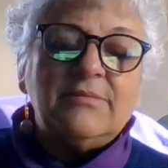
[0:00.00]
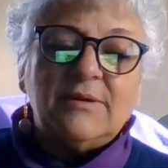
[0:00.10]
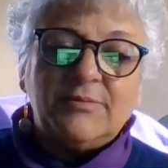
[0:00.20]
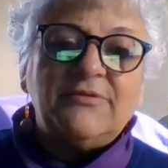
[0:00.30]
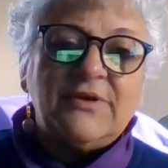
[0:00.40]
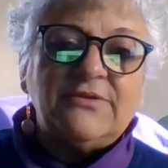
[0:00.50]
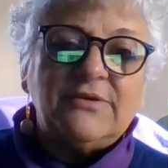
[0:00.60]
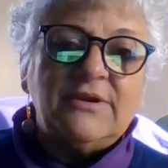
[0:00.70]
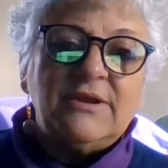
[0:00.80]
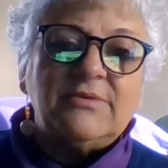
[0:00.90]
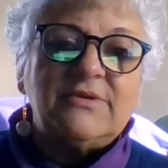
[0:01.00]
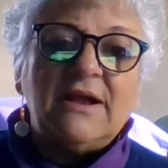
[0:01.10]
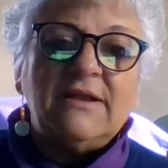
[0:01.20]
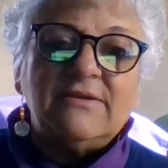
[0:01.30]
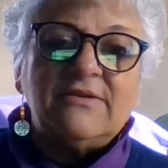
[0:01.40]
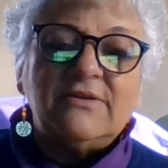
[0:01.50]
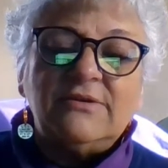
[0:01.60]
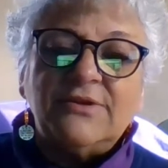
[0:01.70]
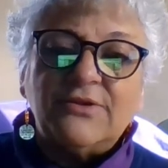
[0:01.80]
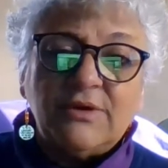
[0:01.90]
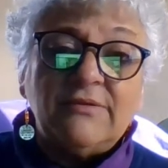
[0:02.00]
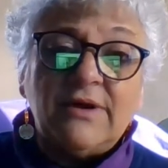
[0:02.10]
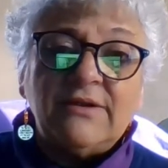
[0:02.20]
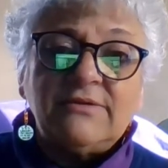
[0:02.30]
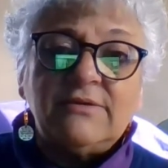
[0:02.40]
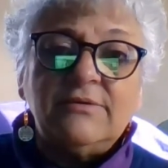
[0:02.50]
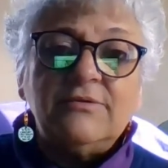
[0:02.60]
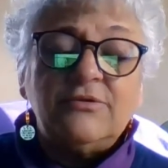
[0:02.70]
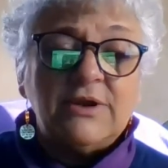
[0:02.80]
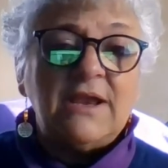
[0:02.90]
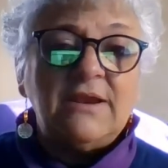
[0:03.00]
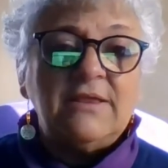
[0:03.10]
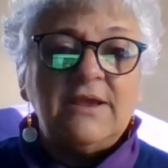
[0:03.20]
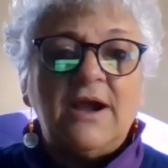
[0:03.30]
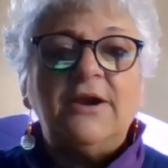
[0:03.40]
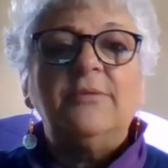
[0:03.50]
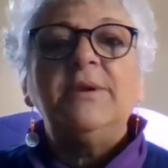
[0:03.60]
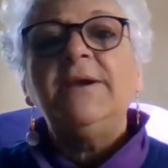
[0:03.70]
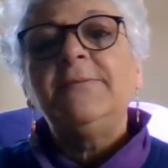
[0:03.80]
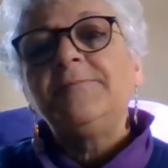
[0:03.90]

professor named Scott Distel, the three of us created the IRB.